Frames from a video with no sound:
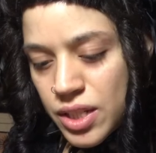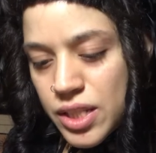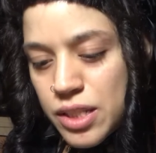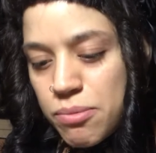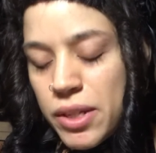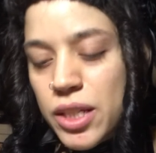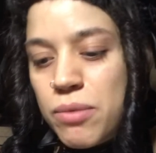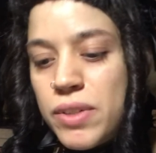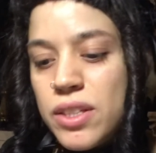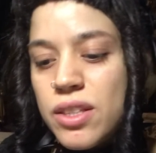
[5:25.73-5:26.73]
it's making
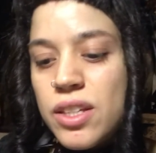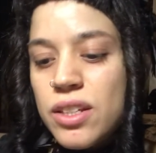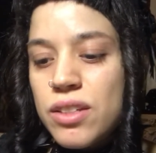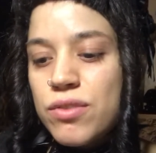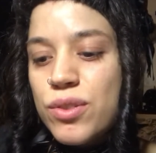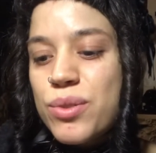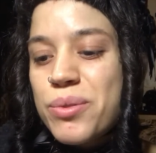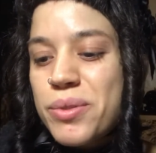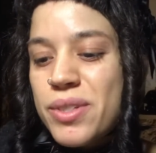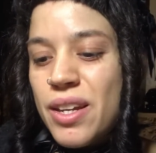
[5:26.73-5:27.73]
me think of
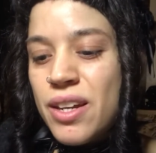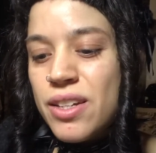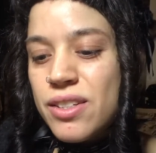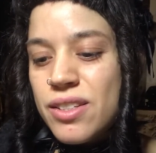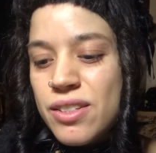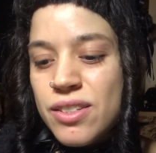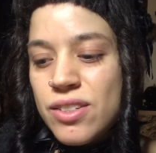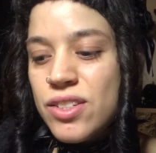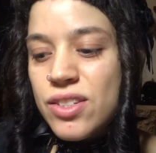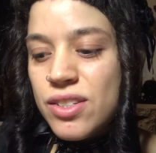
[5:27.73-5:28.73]
crusades and
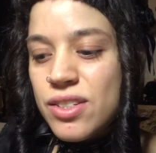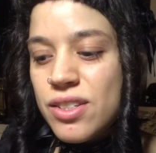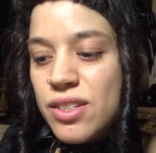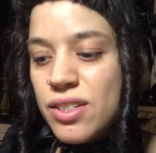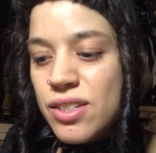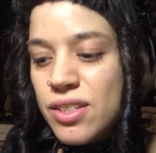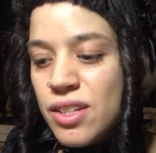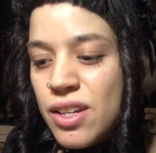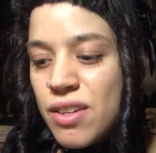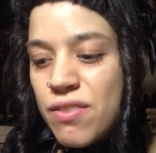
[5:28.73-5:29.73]
it's just this
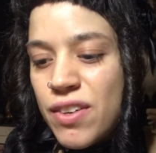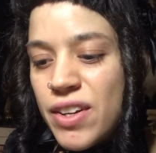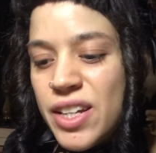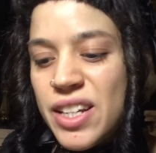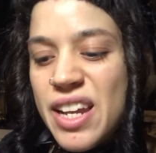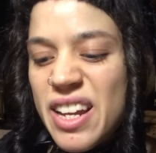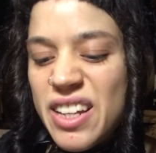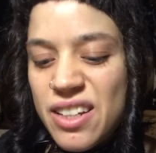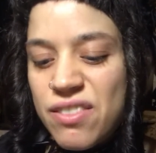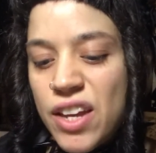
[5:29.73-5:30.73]
very
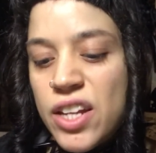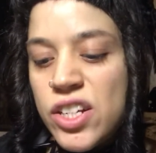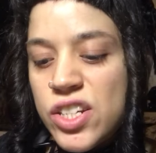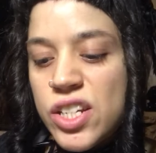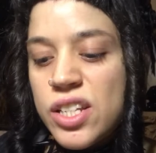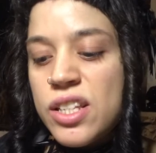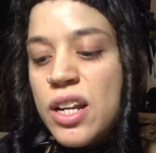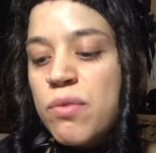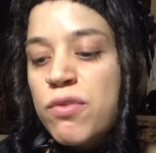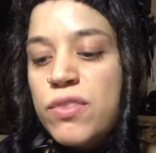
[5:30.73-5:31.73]
negative energy that
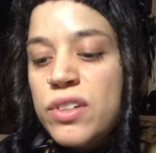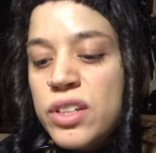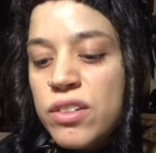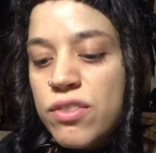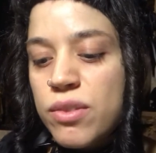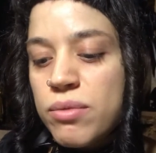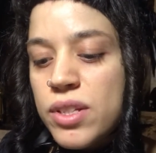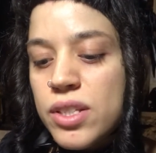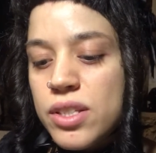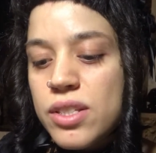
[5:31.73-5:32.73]
I'm feeling from
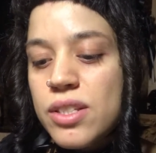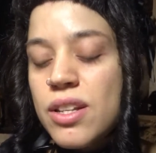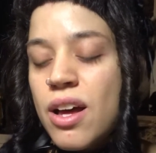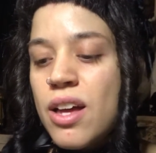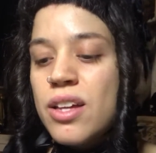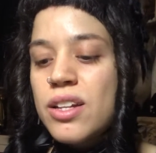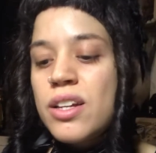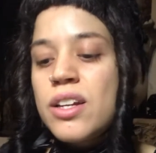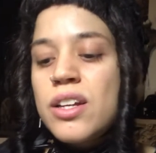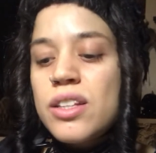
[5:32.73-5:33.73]
this, not
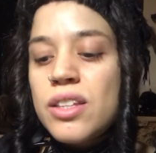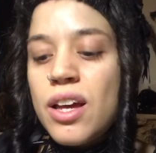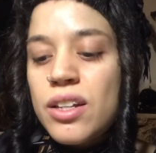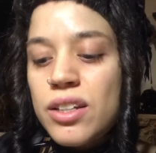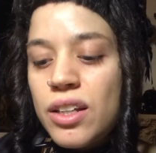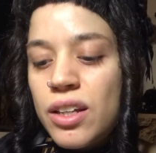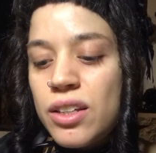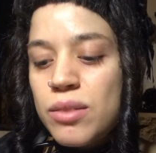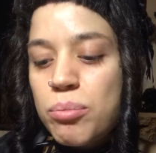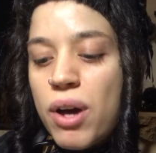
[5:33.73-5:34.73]
not
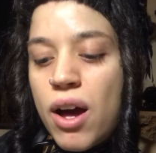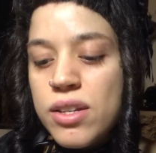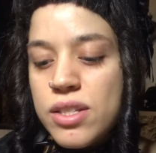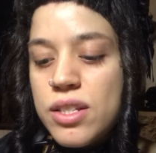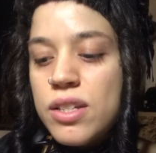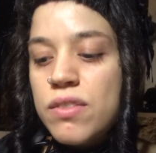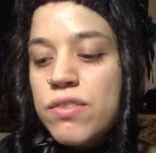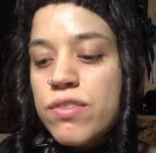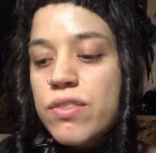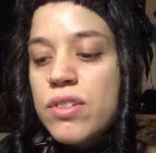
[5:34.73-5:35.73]
a positive,
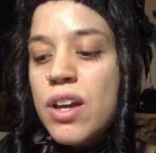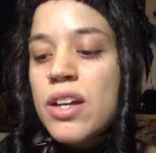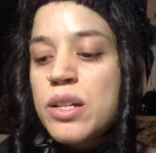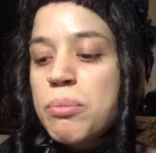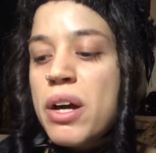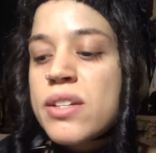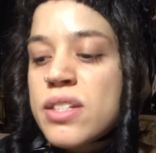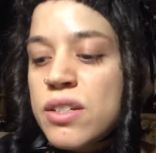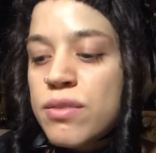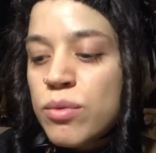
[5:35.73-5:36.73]
not in a
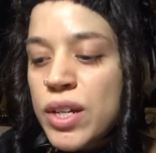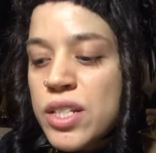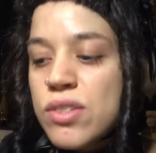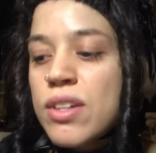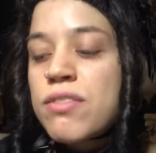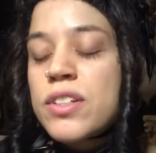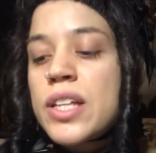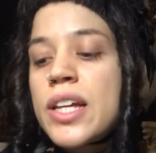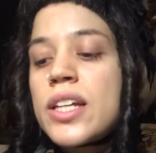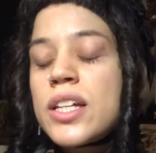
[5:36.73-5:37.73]
positive way. So I feel
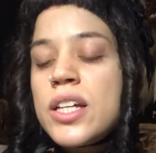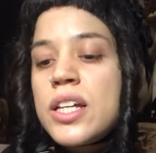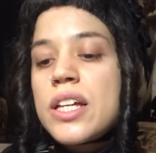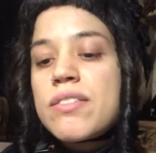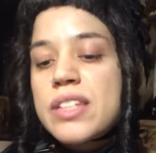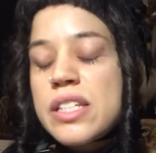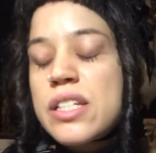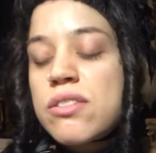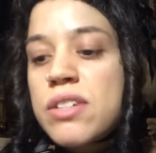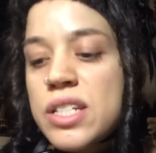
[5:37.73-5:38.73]
like if this
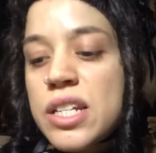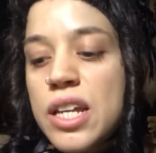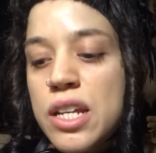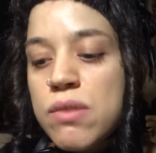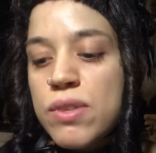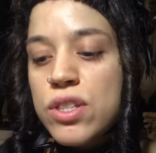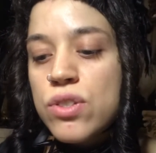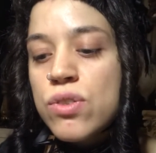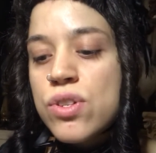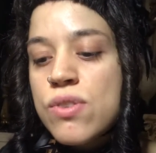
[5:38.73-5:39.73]
is resonating with
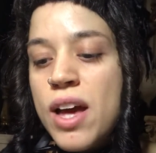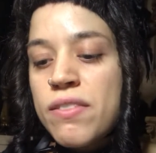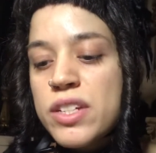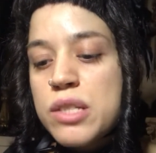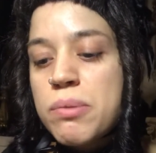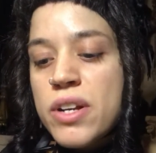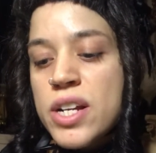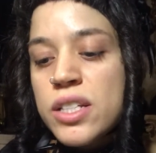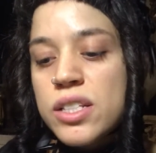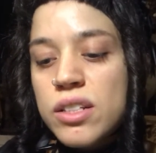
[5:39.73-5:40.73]
you, you have
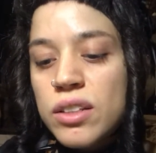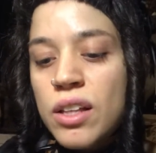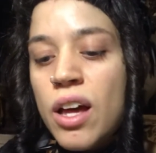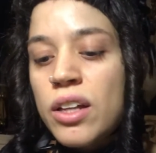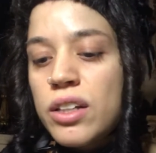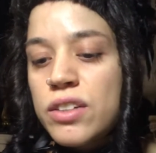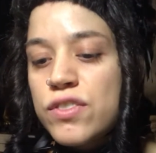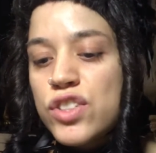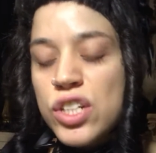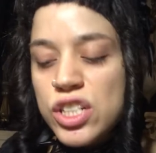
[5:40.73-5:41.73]
experienced a lot of
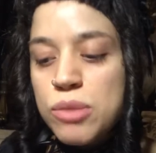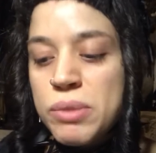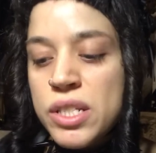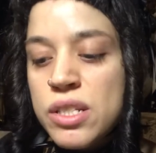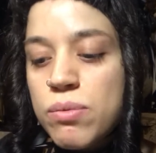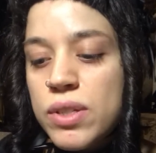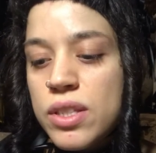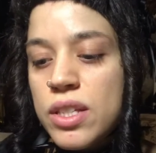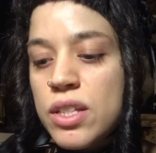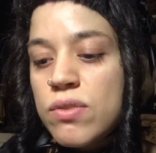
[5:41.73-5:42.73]
judgment
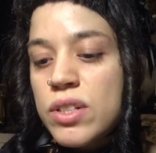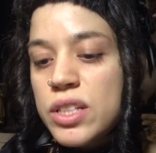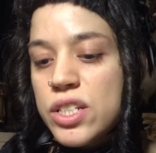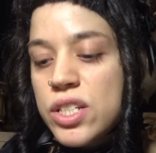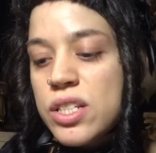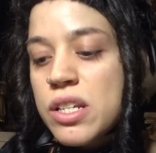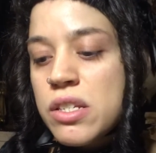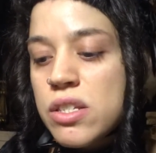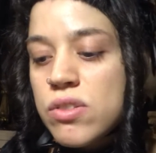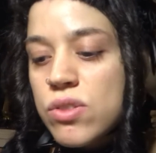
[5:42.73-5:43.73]
within religious
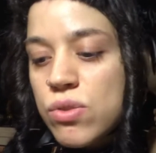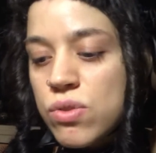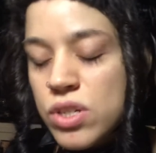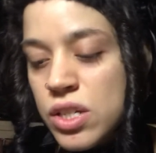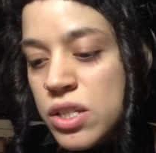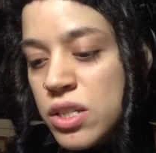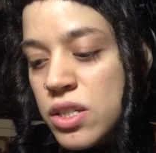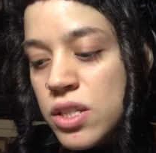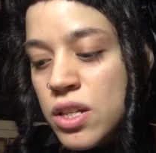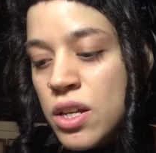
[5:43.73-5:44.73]

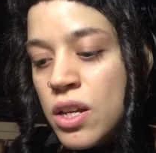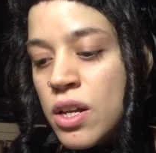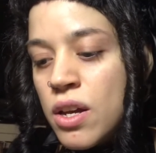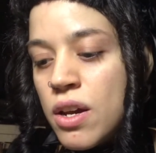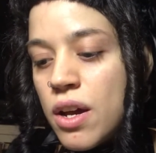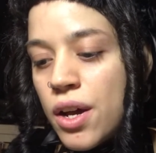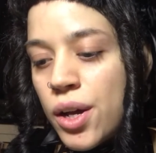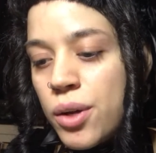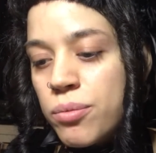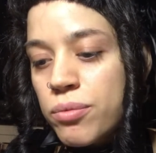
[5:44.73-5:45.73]
institutions
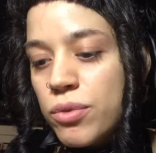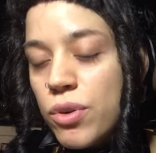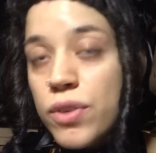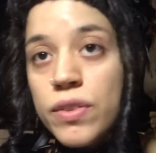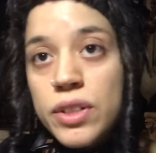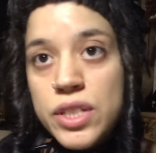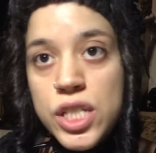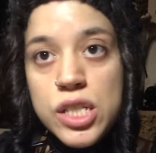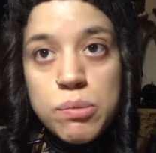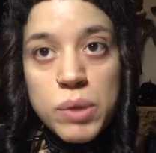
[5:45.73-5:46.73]
um, or
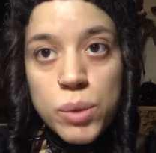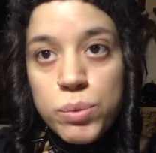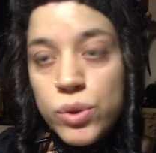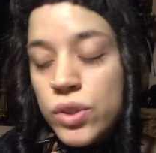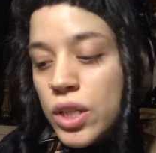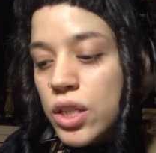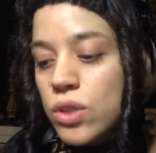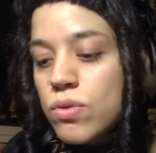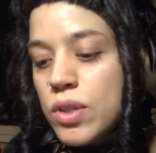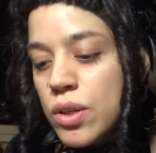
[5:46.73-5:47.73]
religious people that
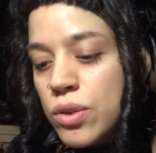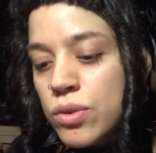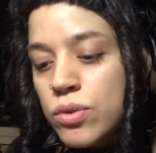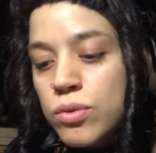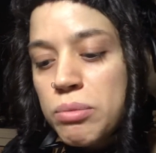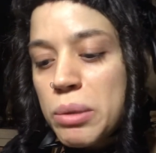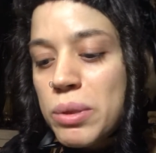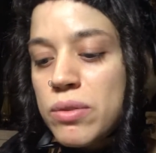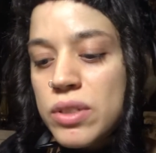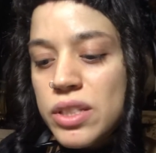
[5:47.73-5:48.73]
you know,
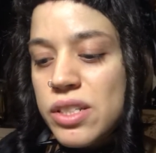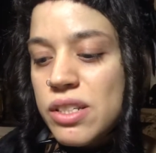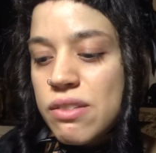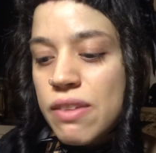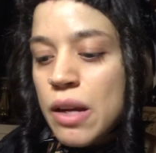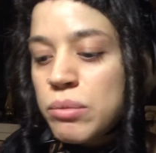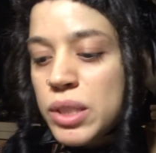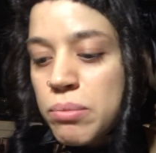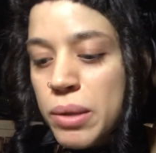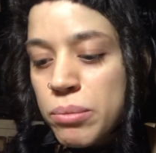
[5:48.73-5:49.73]
maybe religious family
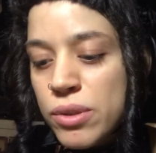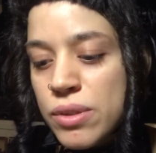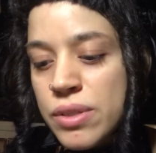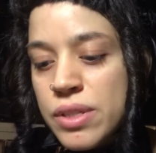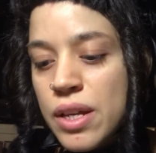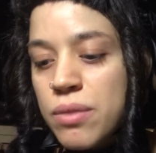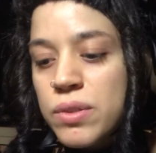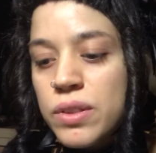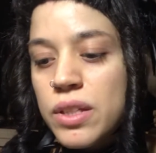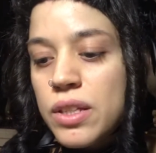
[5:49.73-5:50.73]
members that
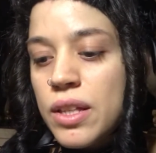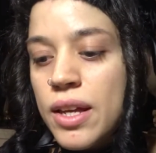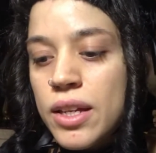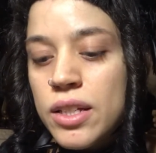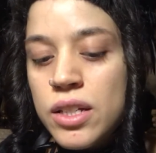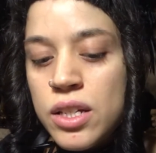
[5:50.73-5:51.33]
really like